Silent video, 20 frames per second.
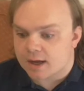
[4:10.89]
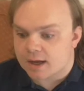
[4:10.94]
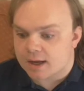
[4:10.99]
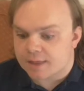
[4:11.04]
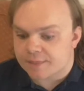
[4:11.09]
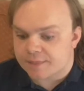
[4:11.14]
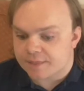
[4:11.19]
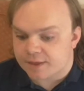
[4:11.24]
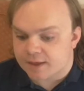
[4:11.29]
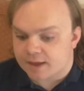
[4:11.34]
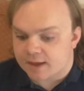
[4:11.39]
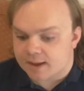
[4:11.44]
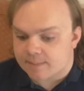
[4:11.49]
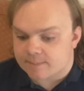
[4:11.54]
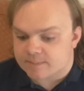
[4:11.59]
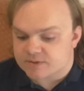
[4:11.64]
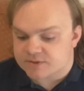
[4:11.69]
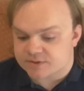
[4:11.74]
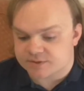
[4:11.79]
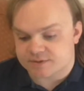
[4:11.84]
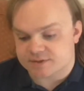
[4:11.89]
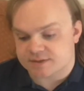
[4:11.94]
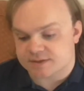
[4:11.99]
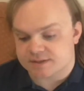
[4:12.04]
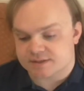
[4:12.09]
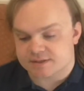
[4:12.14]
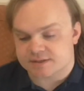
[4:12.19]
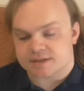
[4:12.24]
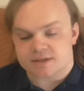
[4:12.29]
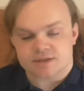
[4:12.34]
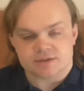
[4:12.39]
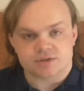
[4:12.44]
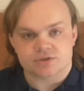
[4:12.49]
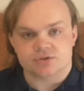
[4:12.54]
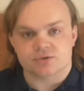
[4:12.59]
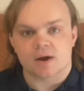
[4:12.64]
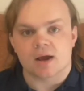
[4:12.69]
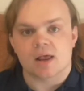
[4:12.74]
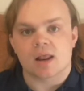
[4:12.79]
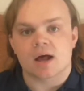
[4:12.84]
in the episode 6 teaser
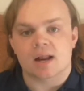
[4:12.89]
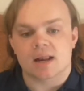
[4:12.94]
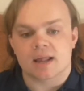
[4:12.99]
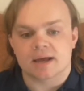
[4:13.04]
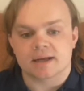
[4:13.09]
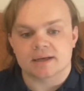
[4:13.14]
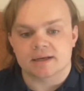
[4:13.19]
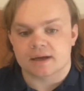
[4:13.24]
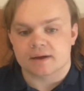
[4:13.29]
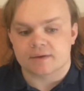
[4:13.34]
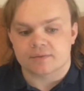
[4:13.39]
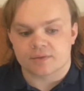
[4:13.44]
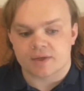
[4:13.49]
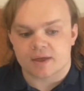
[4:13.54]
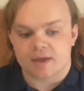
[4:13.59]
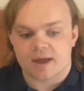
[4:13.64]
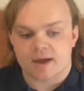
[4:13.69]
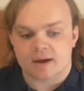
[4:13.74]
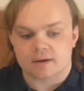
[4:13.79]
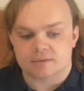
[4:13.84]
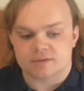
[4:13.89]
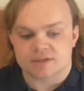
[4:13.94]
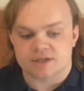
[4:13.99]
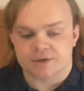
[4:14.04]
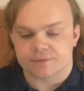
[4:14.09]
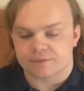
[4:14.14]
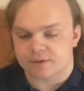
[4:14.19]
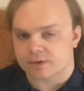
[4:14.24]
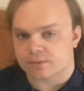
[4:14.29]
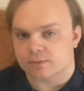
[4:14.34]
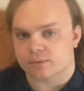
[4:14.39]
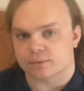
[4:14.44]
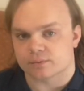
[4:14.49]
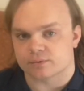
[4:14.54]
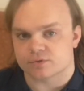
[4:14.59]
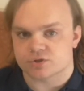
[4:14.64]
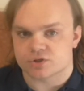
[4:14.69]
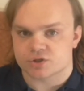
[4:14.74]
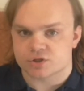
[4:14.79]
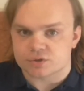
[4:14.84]
trailer I laid out that HellTV would
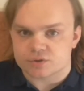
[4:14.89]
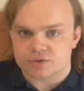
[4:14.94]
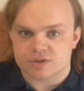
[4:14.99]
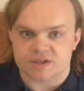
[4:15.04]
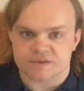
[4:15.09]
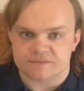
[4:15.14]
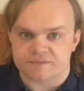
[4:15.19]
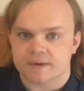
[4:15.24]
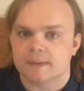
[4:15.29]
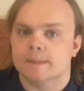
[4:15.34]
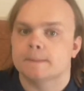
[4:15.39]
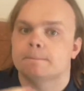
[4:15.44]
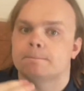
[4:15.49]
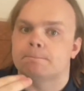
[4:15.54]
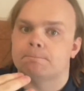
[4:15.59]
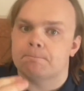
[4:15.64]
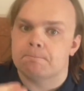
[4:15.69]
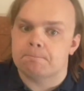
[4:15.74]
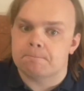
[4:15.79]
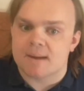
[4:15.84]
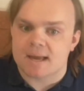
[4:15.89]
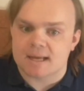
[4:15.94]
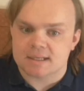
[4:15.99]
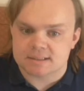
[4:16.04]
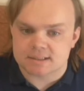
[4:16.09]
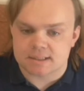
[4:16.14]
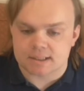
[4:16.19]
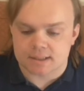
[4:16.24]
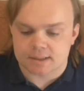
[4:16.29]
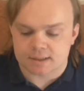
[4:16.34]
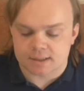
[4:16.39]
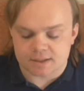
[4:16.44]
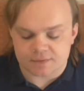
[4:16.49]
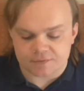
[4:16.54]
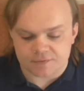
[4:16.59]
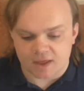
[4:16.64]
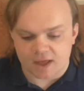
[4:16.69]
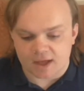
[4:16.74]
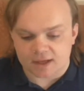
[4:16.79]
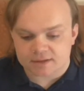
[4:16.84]
do something better
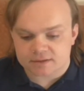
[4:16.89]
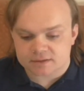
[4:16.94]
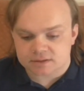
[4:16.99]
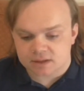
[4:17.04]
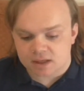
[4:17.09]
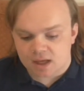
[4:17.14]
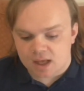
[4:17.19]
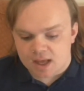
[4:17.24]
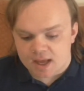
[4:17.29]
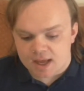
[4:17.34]
than that.